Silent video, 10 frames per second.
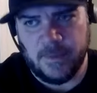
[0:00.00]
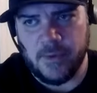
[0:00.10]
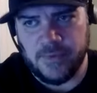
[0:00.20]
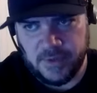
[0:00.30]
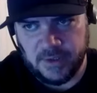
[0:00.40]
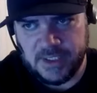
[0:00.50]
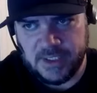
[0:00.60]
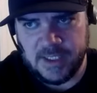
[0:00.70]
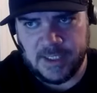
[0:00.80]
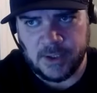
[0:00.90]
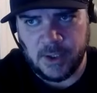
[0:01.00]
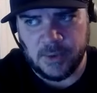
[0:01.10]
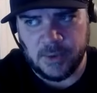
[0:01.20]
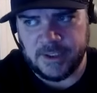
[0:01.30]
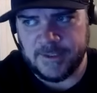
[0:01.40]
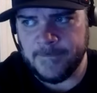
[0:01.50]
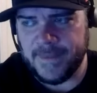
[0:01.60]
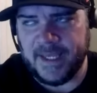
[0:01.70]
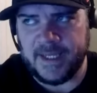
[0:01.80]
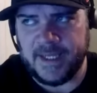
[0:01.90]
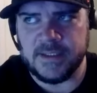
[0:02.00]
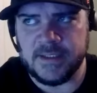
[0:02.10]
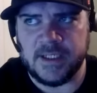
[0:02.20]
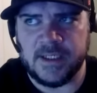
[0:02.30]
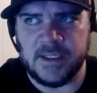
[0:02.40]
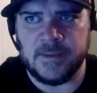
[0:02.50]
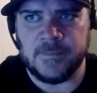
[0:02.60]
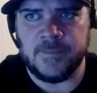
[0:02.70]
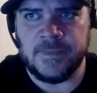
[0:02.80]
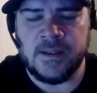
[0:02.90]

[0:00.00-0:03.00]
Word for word: the both the lead and co-lead, and um,